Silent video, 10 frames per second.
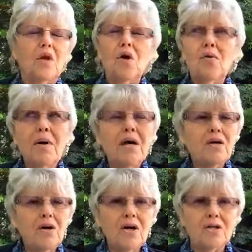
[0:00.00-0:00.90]
Oh my
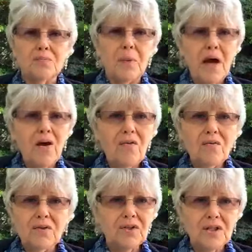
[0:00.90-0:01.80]
gosh,
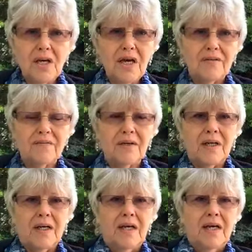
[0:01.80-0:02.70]
powerful stuff.
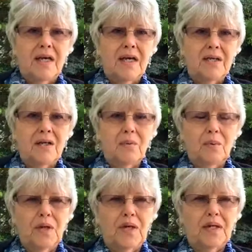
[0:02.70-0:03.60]
And
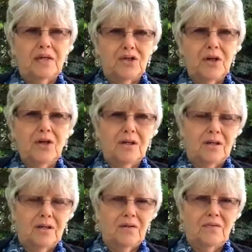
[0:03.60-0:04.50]
when I shared it
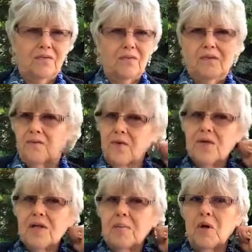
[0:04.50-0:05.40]
the, the
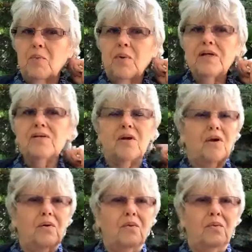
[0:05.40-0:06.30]
first time a couple weeks
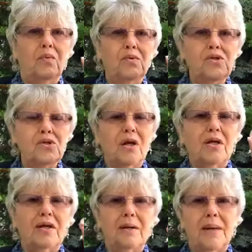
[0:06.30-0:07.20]
ago, we were just
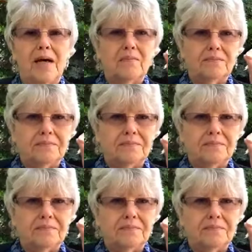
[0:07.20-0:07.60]
talking about